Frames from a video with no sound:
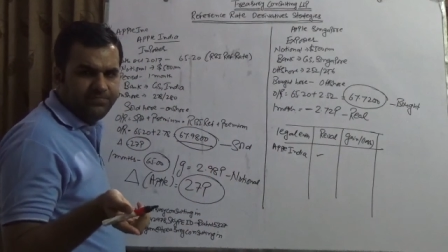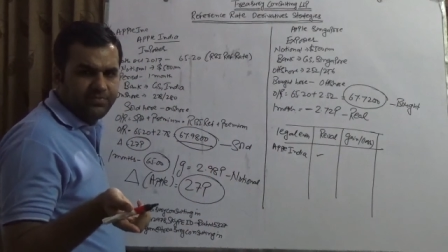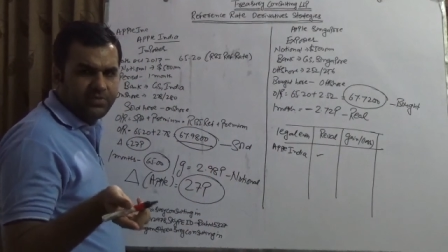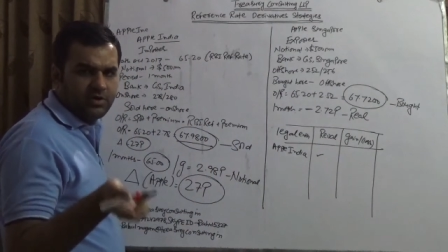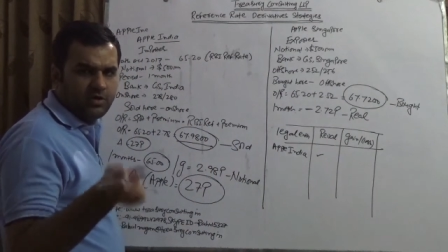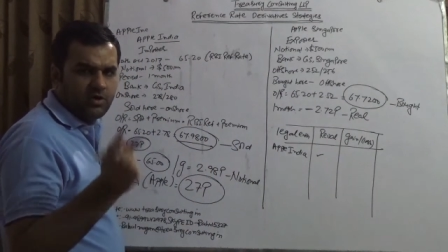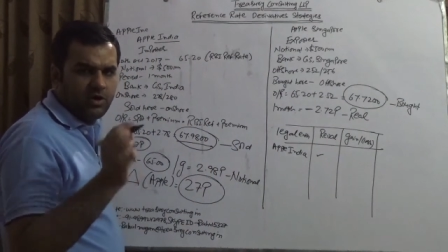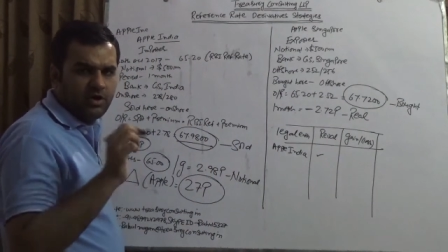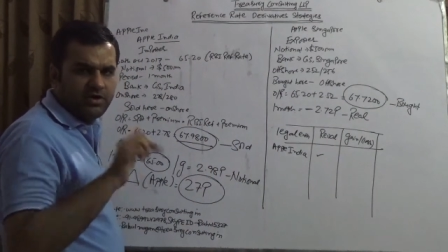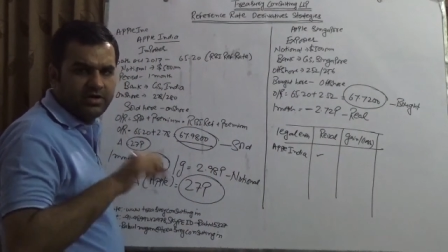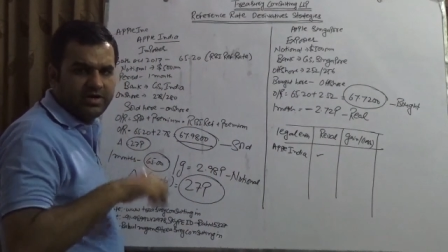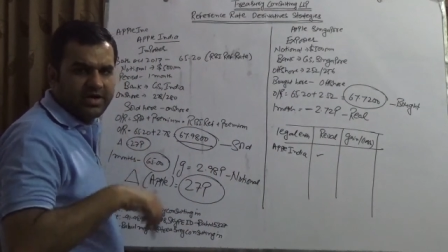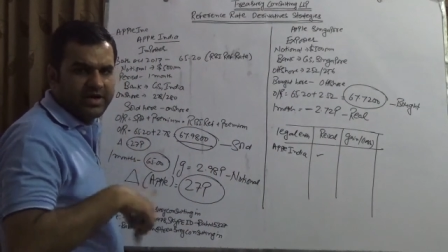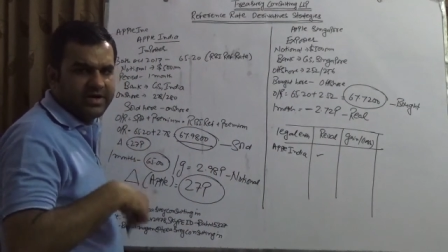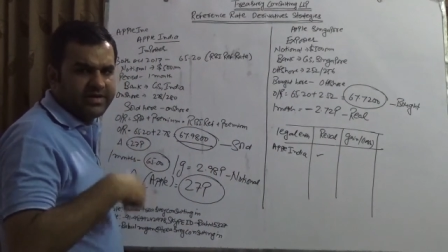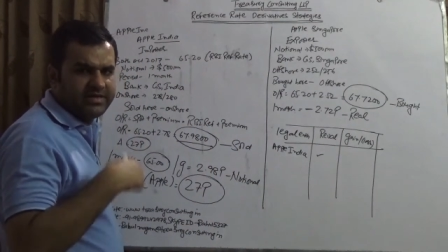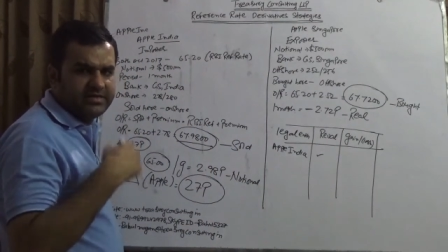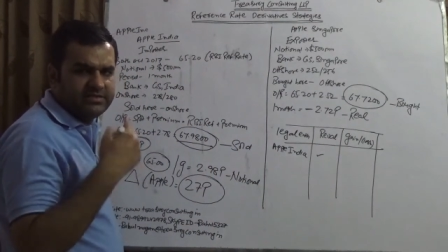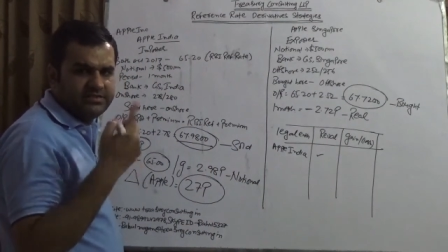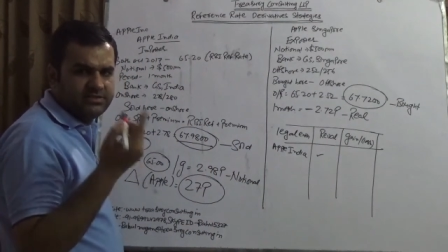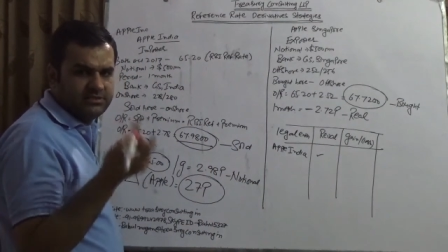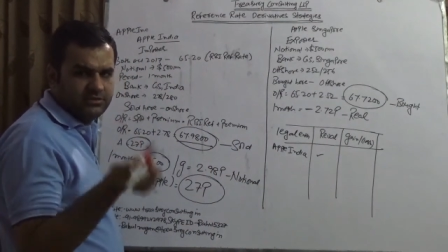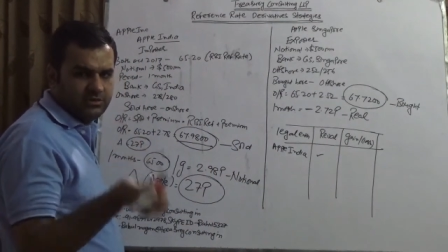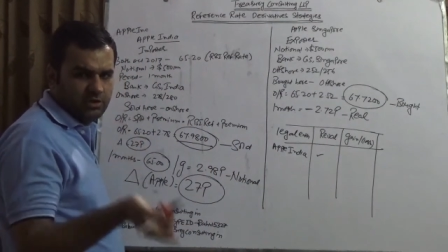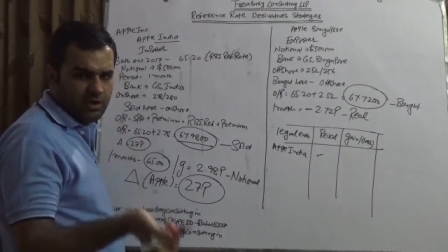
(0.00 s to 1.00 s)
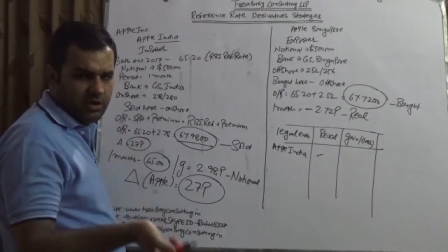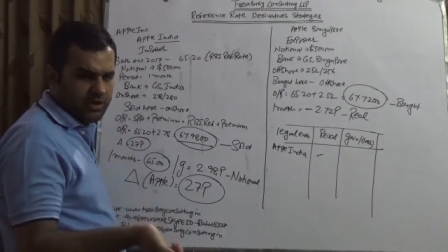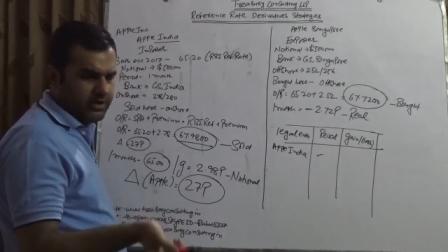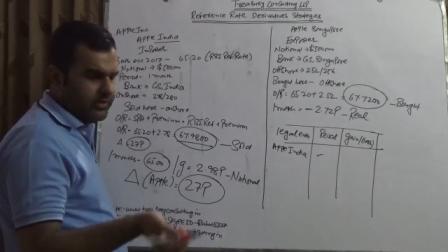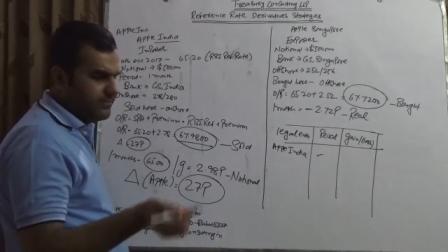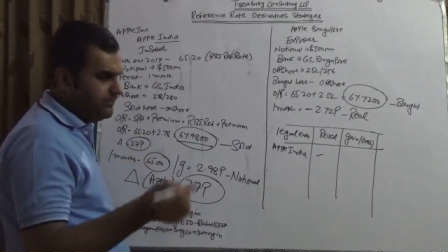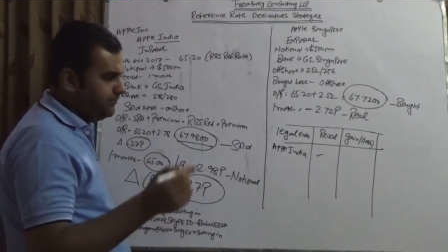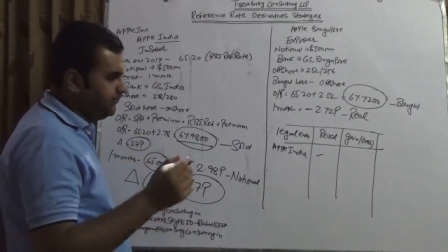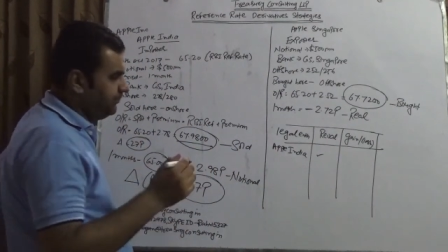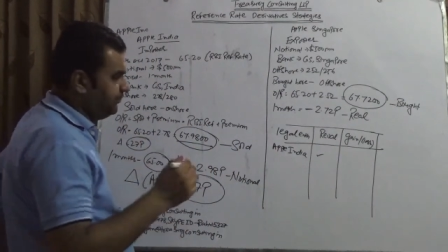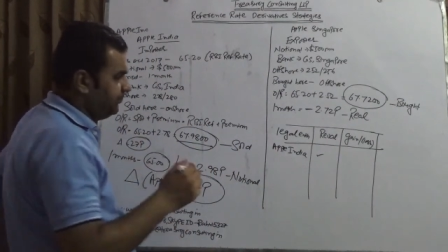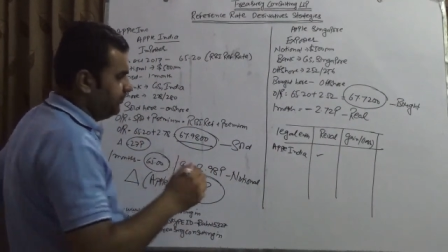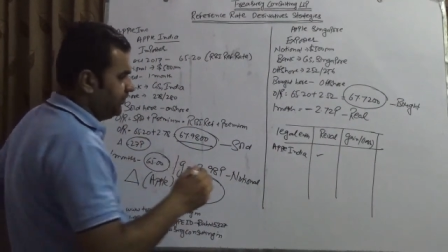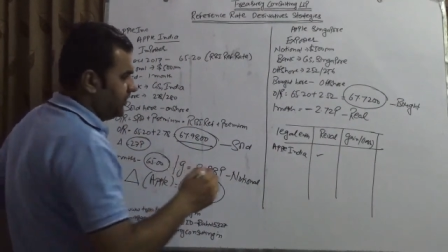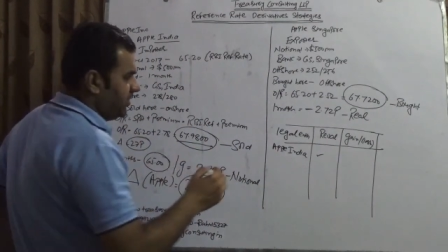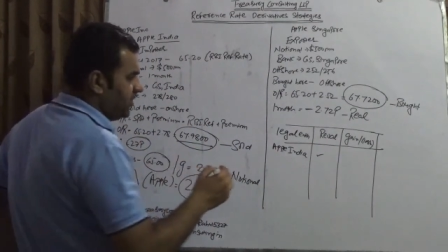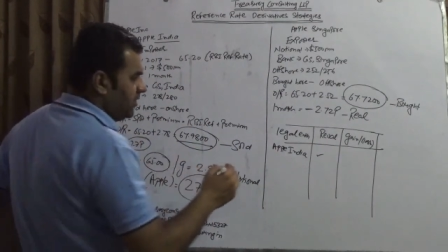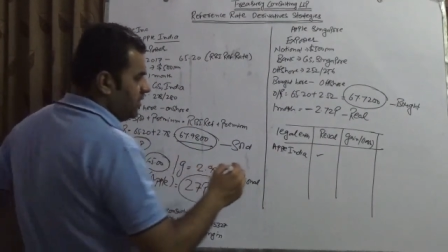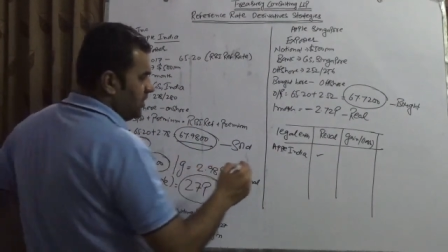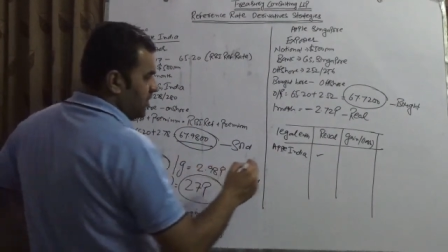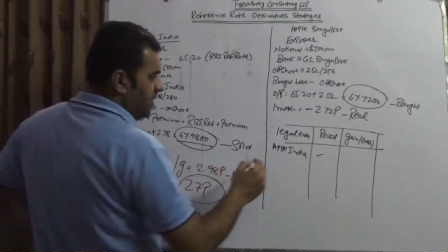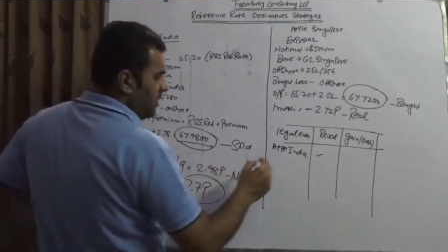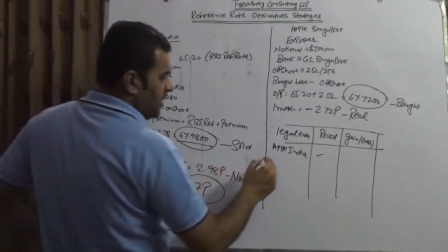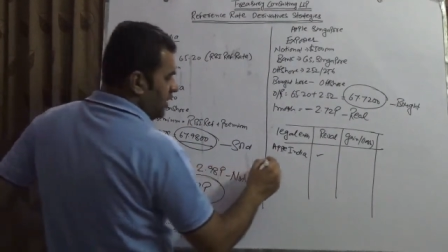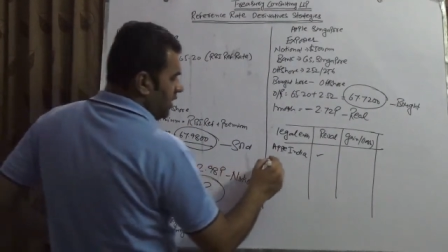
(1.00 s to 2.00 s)
the contract is in dollar.
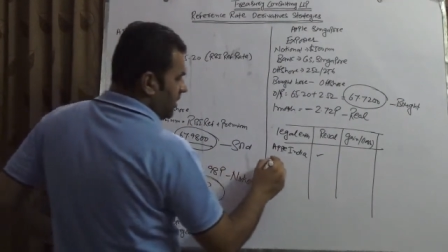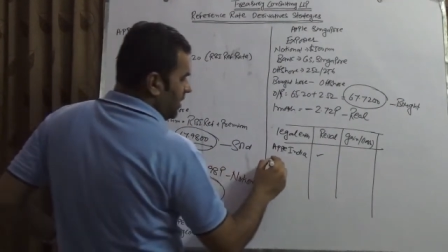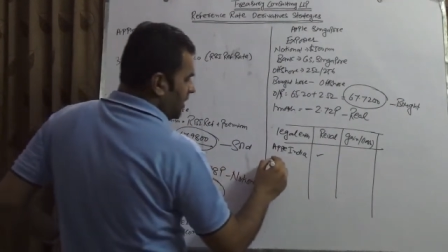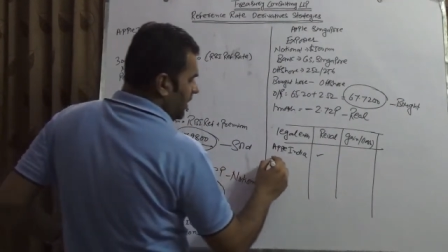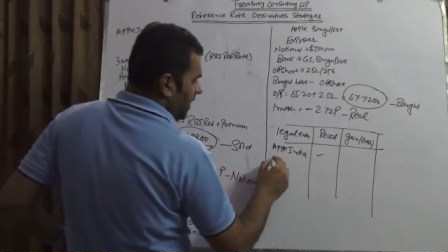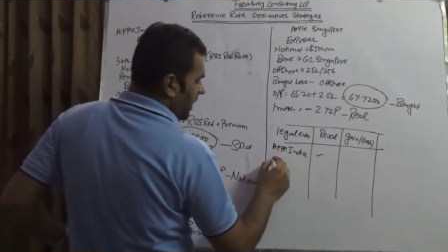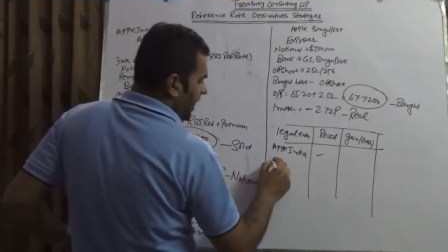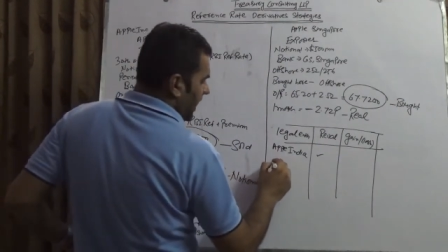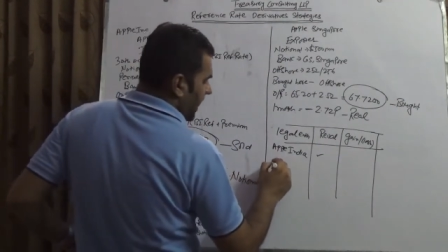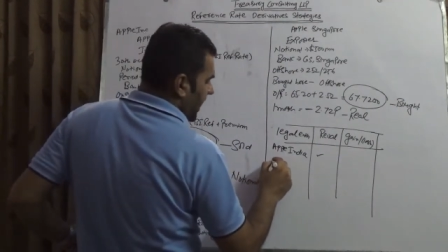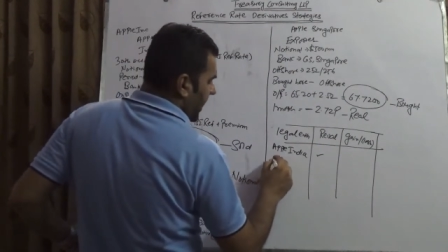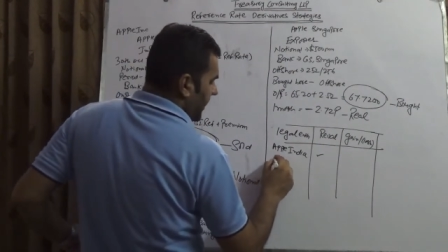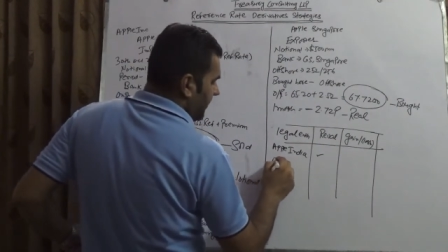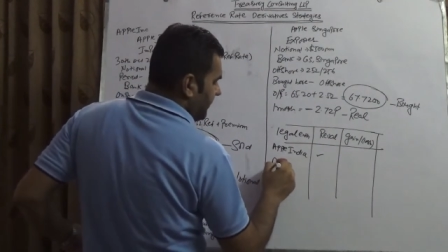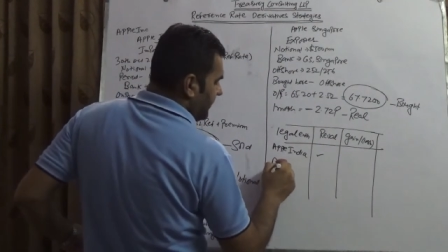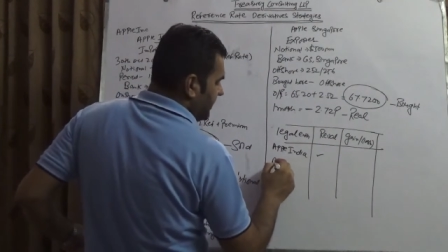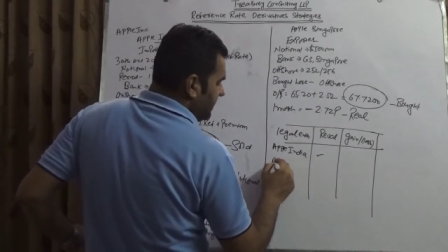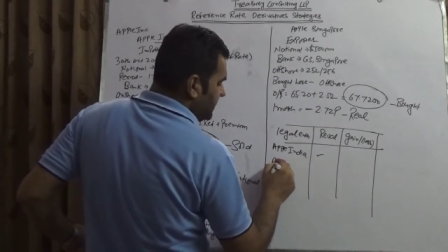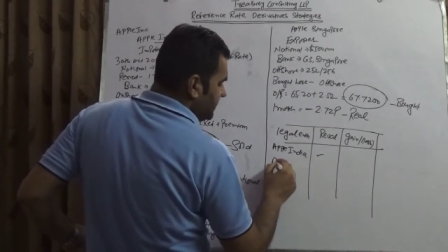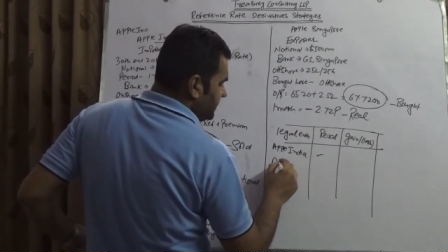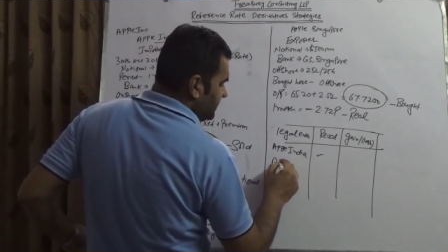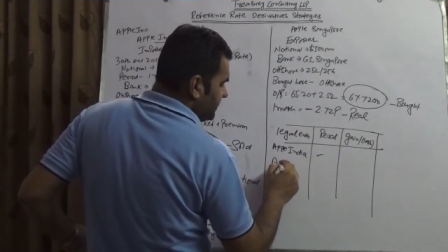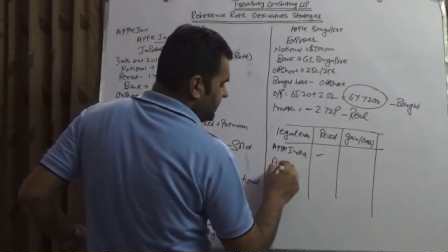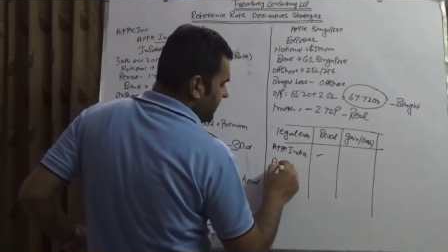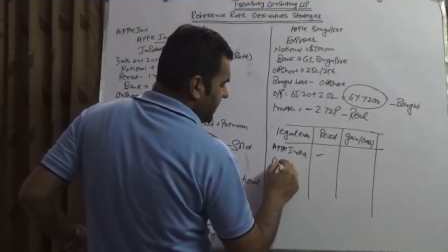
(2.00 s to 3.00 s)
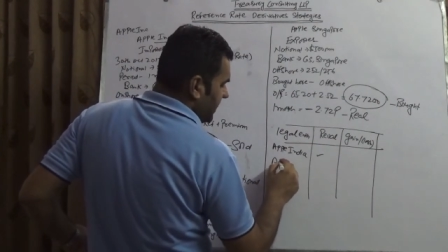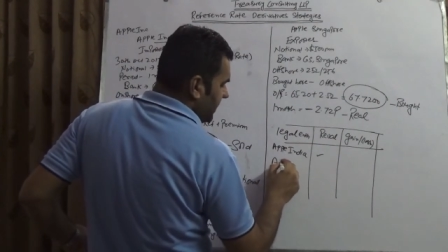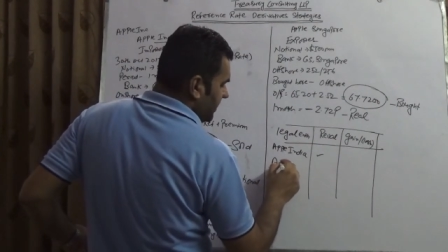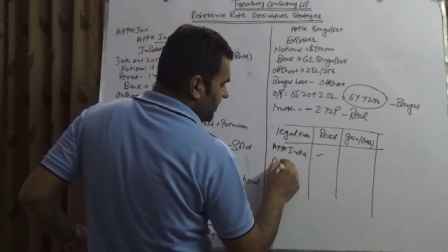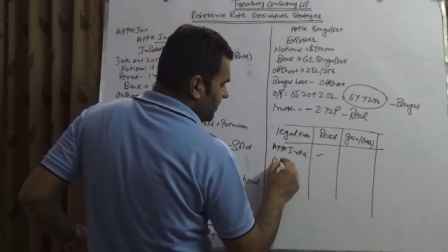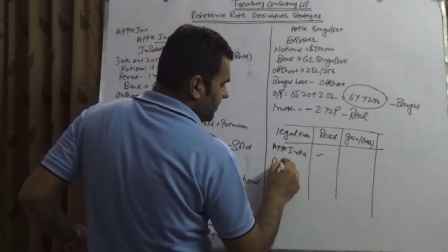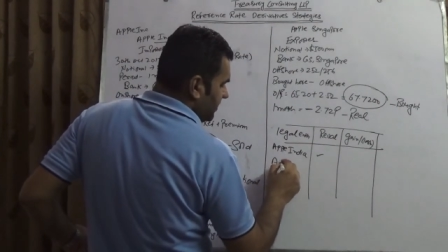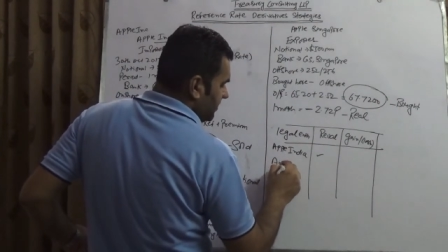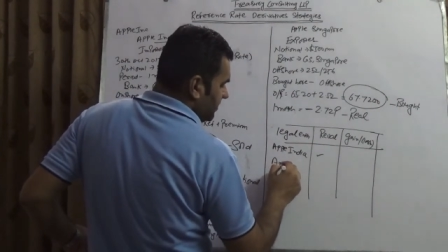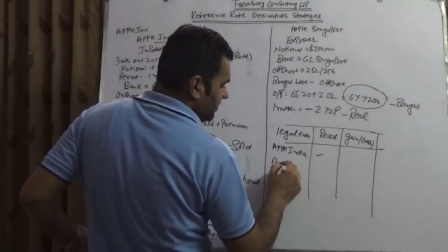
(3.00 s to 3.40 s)
Apple Singh